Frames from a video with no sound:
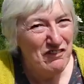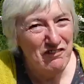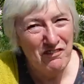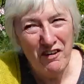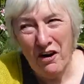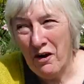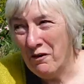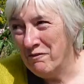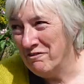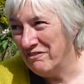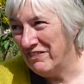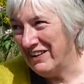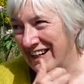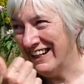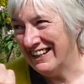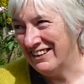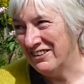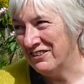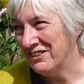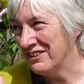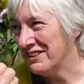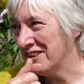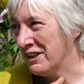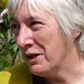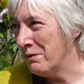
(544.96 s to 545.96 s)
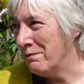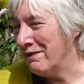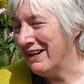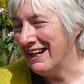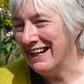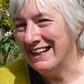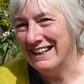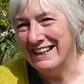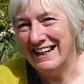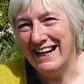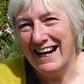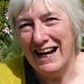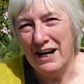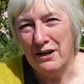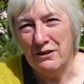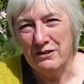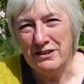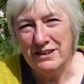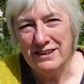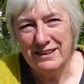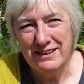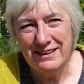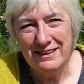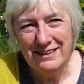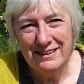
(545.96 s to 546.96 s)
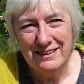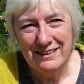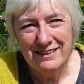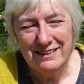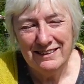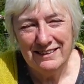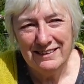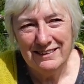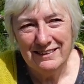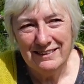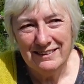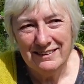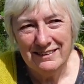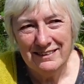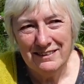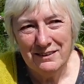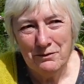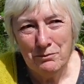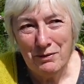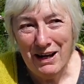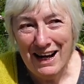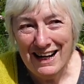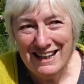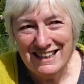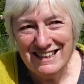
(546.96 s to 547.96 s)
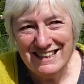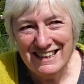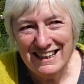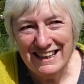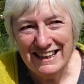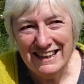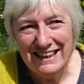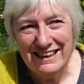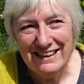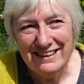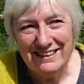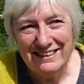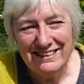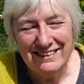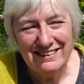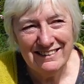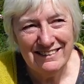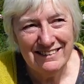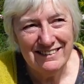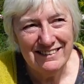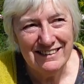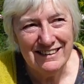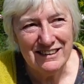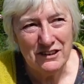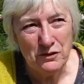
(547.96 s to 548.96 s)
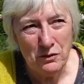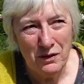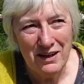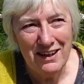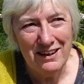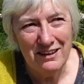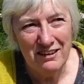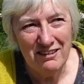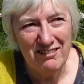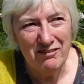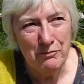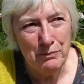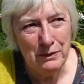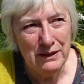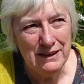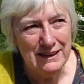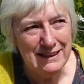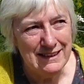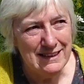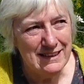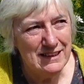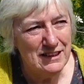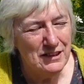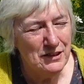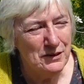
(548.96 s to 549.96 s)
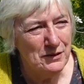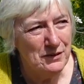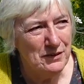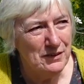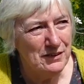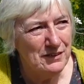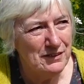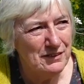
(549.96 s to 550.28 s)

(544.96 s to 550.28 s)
the farm vehicles coming in and out. But actually, there's quite a lot of birds too.